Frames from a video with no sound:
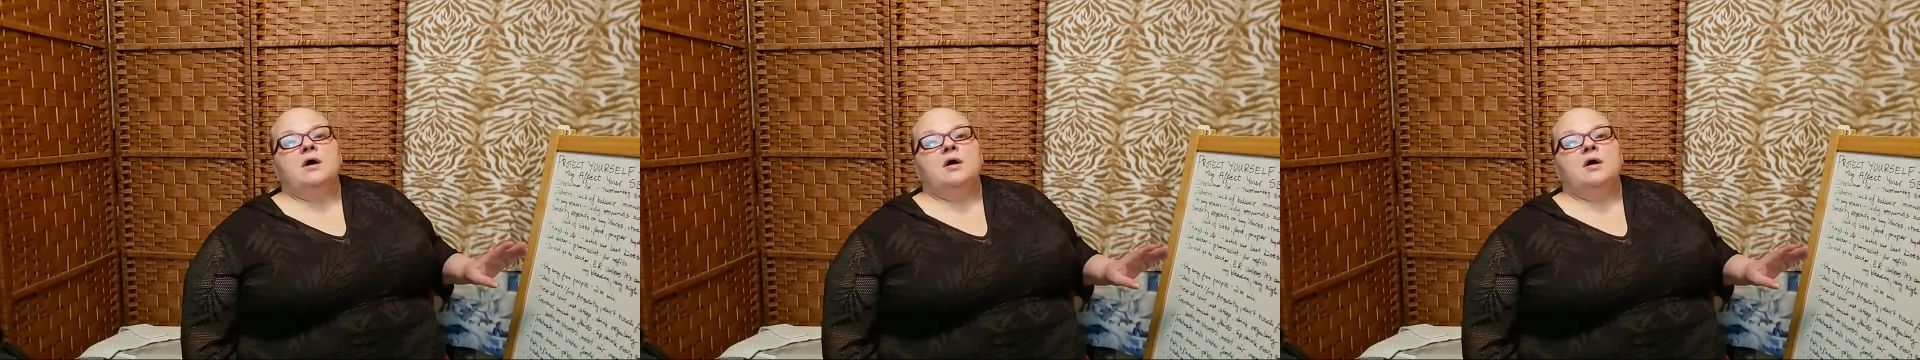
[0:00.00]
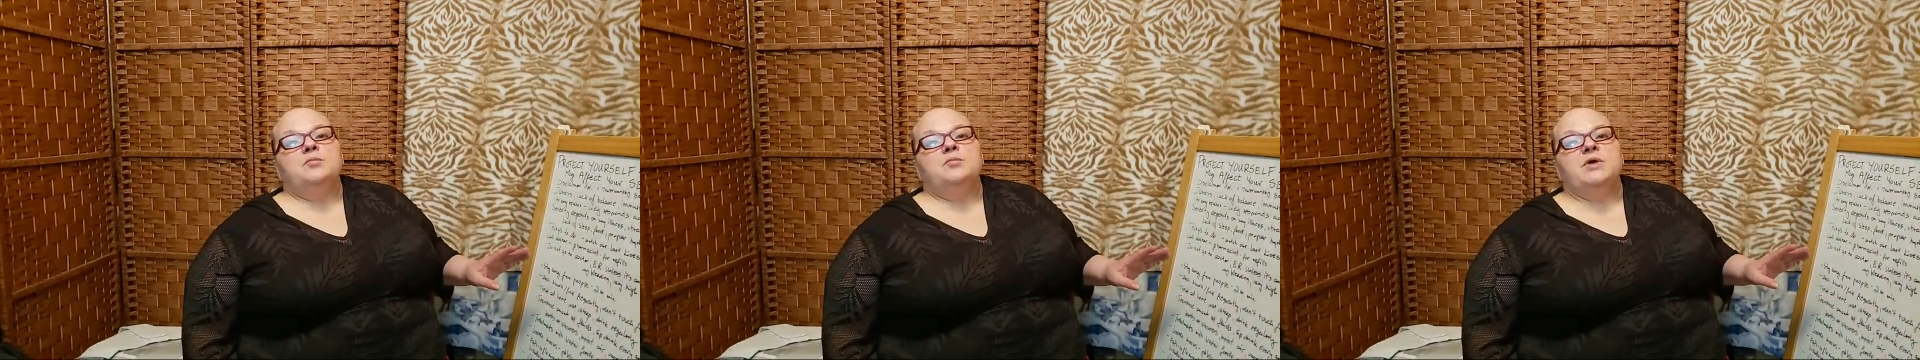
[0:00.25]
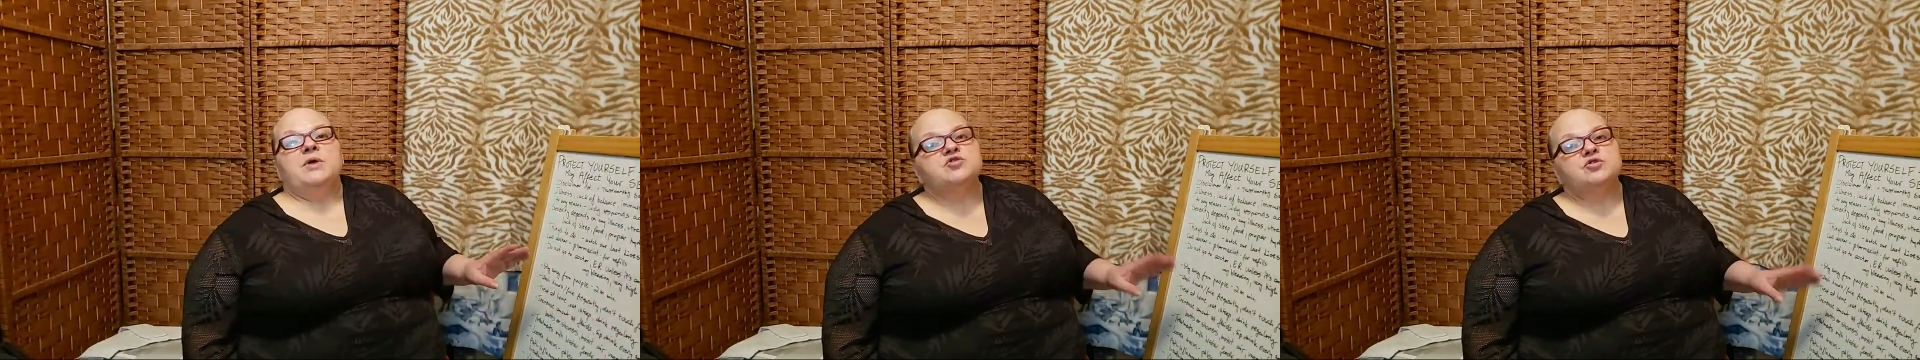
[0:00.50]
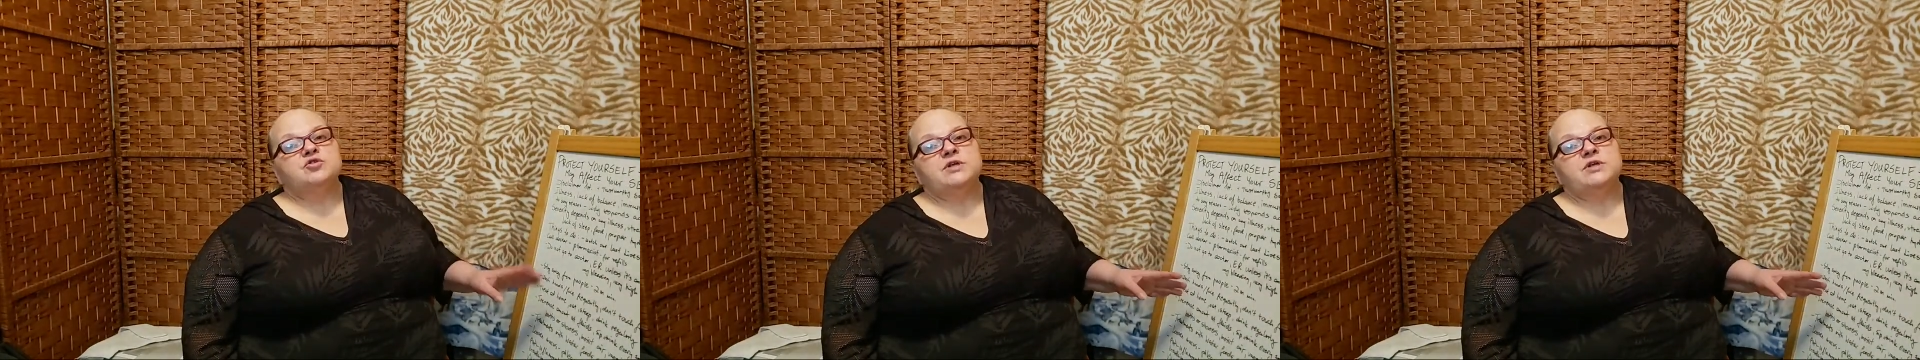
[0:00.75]
make
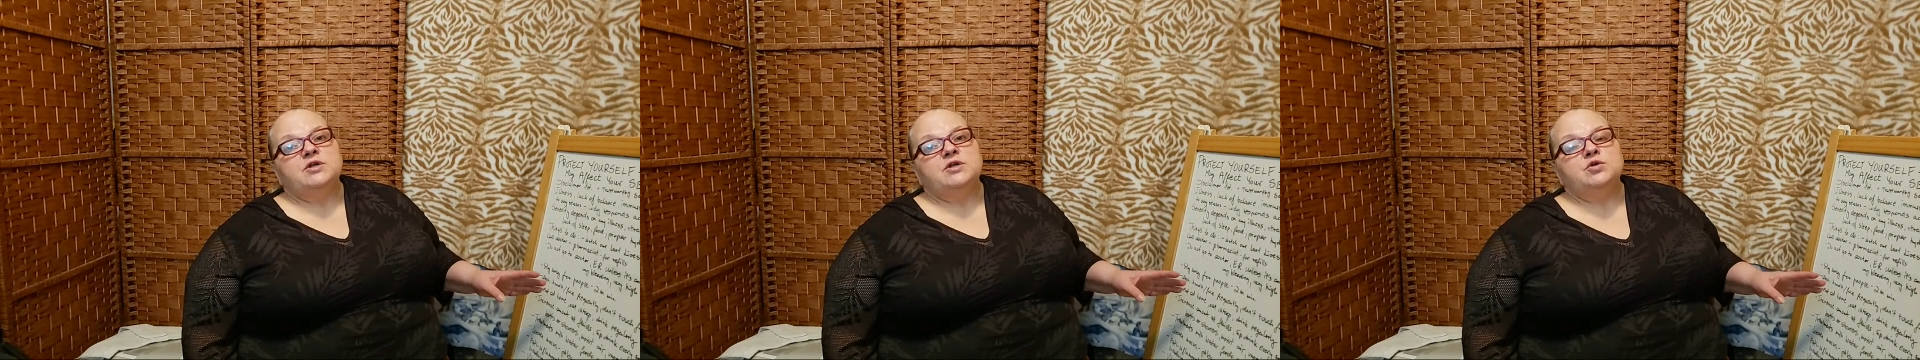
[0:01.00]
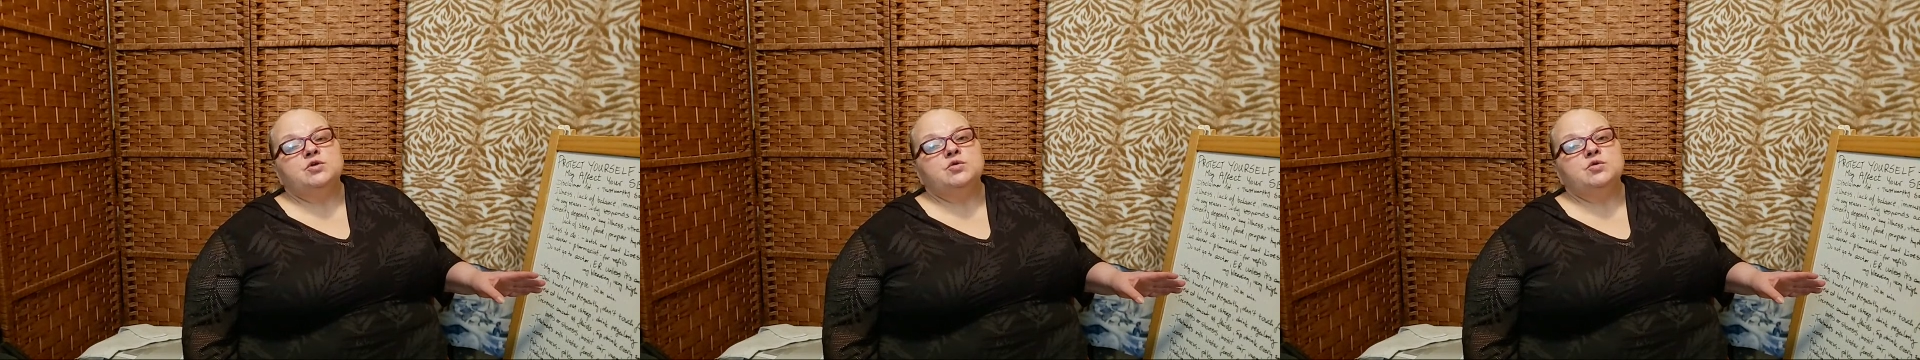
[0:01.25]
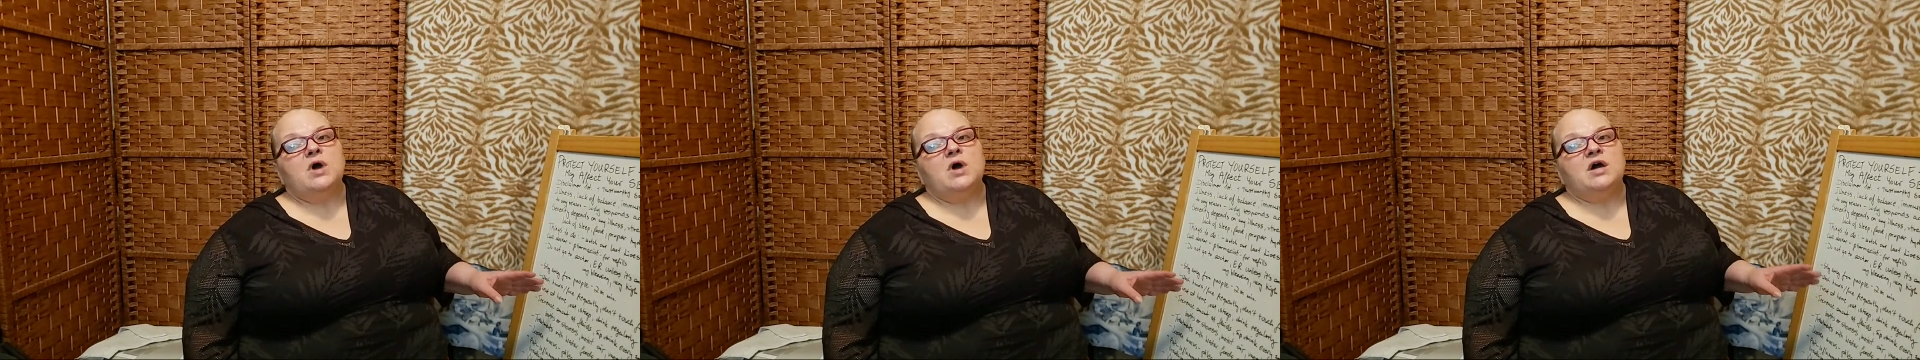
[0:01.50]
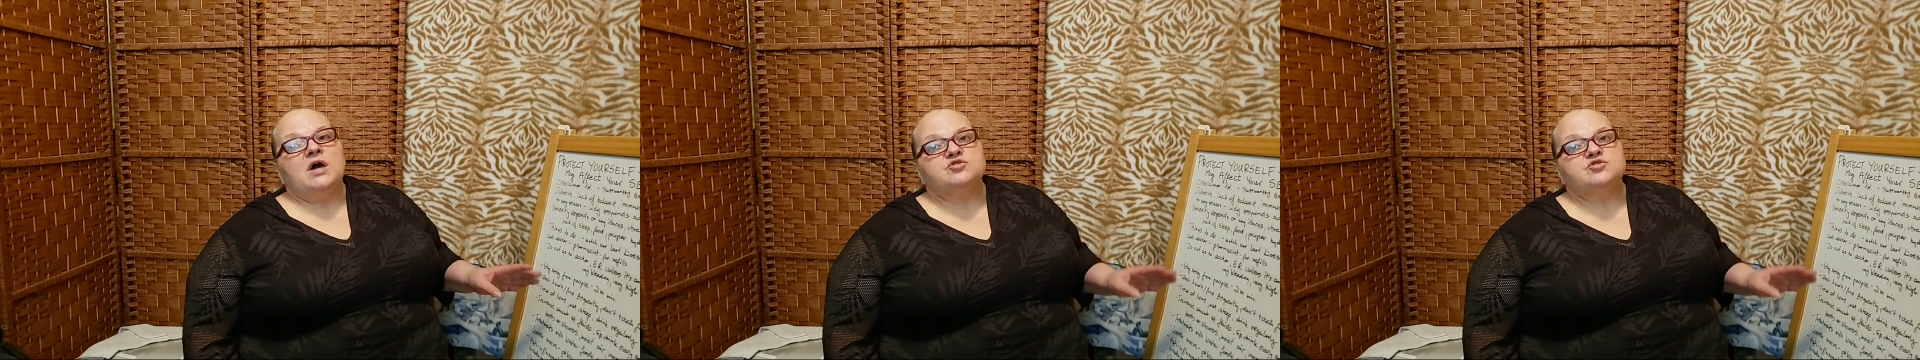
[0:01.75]
sure that you
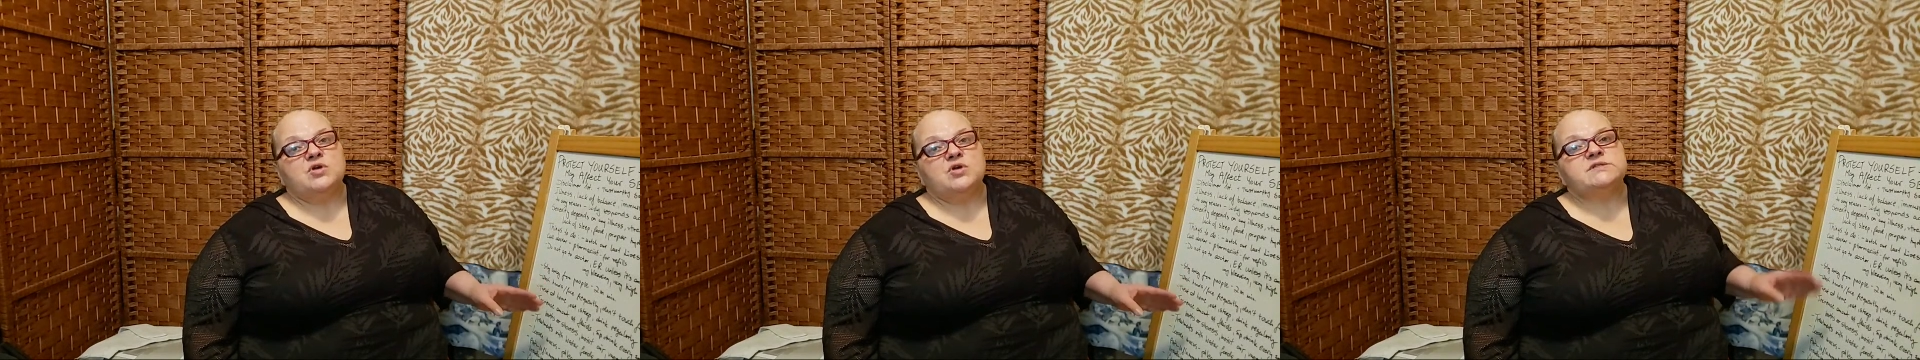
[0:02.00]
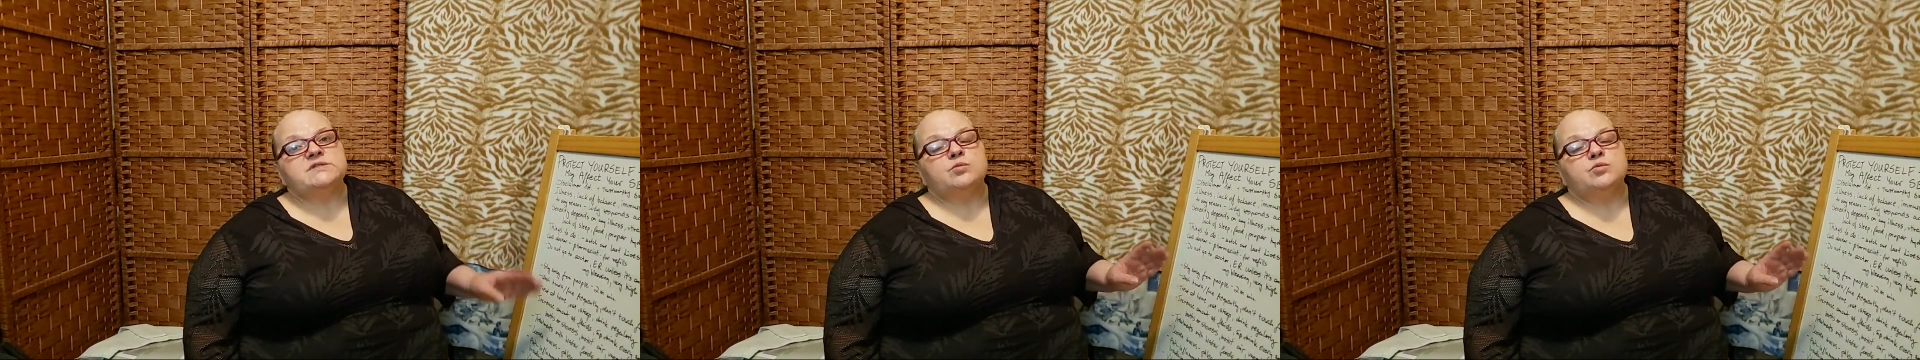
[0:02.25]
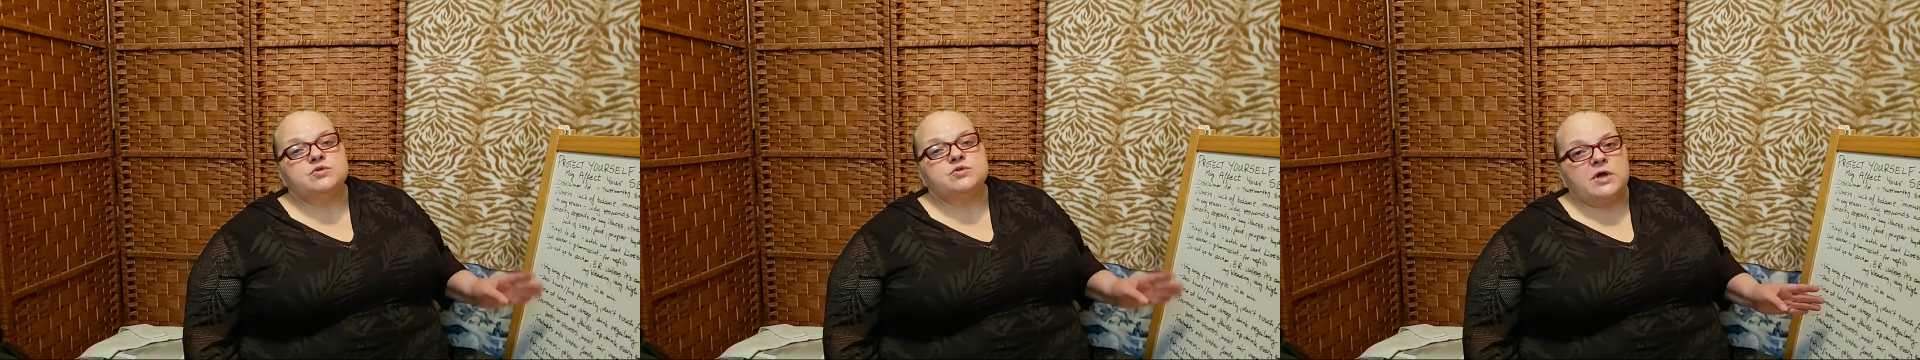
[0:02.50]
address what you